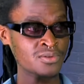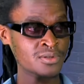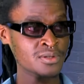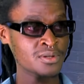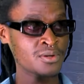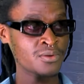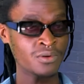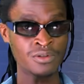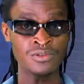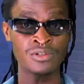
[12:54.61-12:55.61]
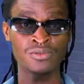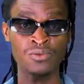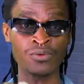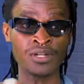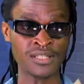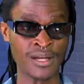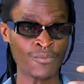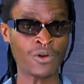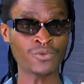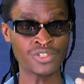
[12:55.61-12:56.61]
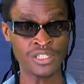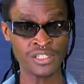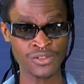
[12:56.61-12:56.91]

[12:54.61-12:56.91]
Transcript: Unajua, so unaweza amua kuchange,